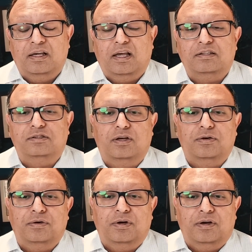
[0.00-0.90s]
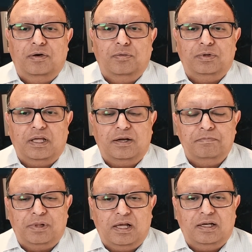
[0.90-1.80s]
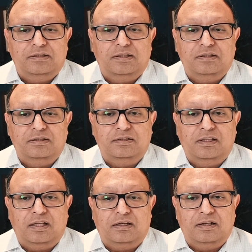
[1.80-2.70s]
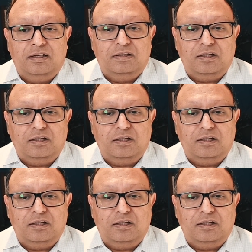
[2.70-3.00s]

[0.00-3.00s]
And so what that implies is that